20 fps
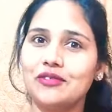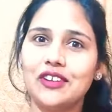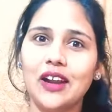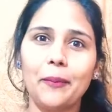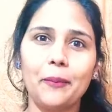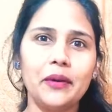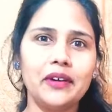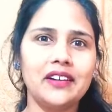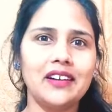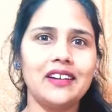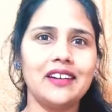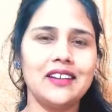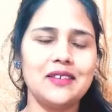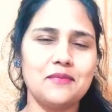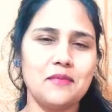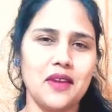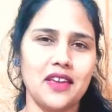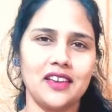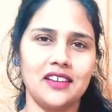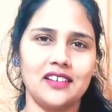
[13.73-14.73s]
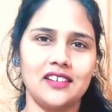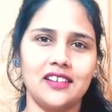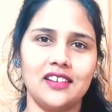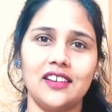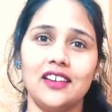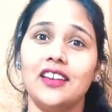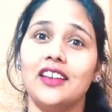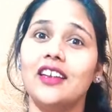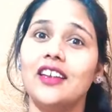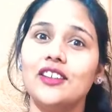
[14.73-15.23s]
repeatedly make
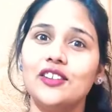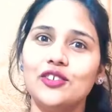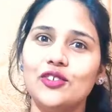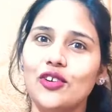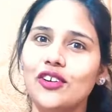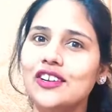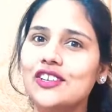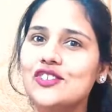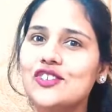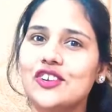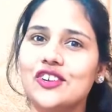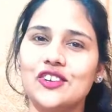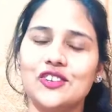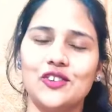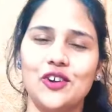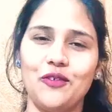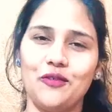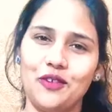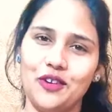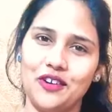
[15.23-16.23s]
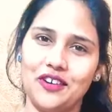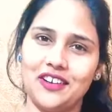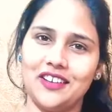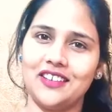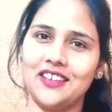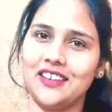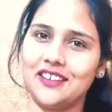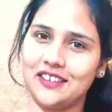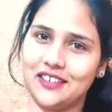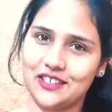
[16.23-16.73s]
in your journey of
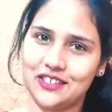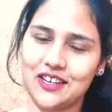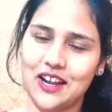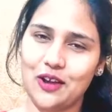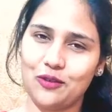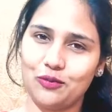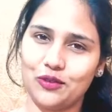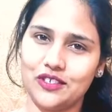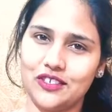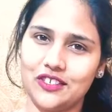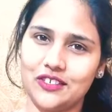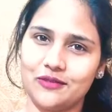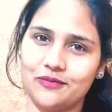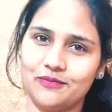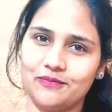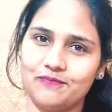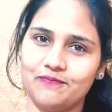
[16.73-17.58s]
learning English language.